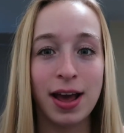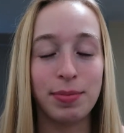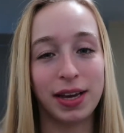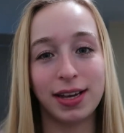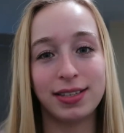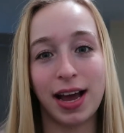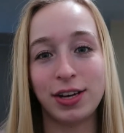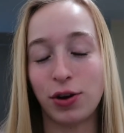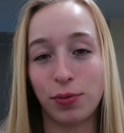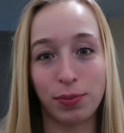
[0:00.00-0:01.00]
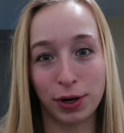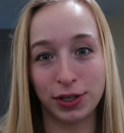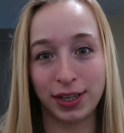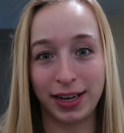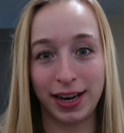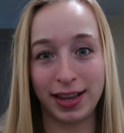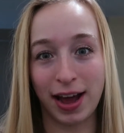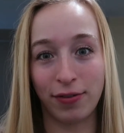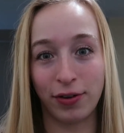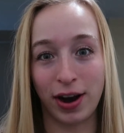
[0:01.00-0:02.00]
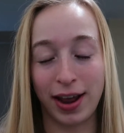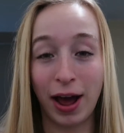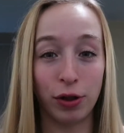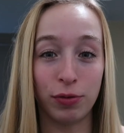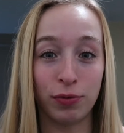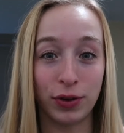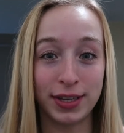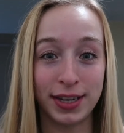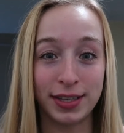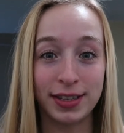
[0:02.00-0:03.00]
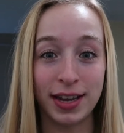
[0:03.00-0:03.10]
because I don't personally need that for any health reasons,